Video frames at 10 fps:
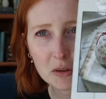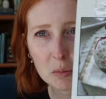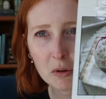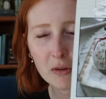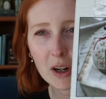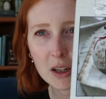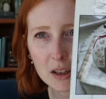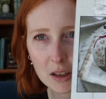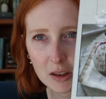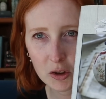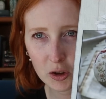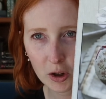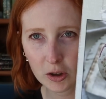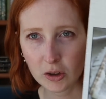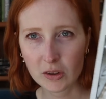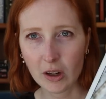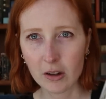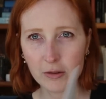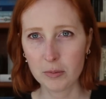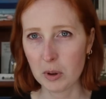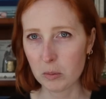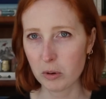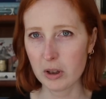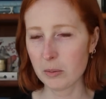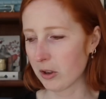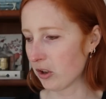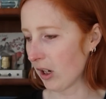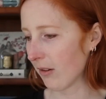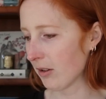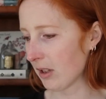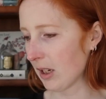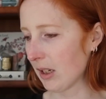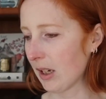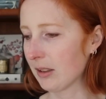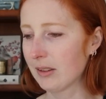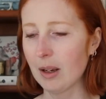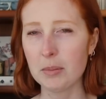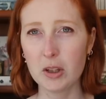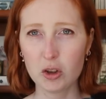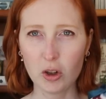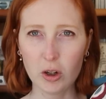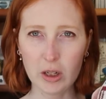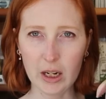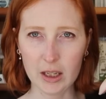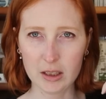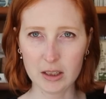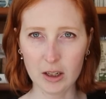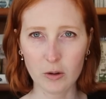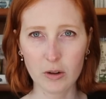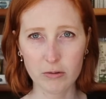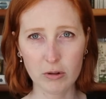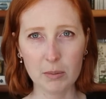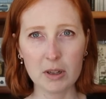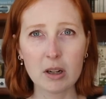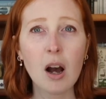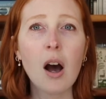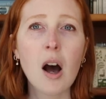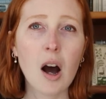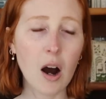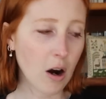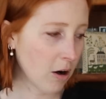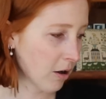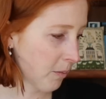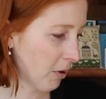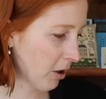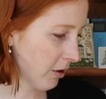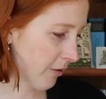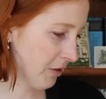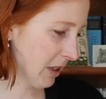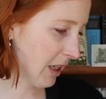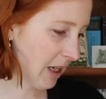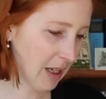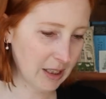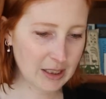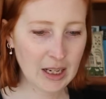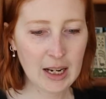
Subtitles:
to provide the chart yourself, but pretty much everything except the chart and the decorative ribbon are a part of the kit.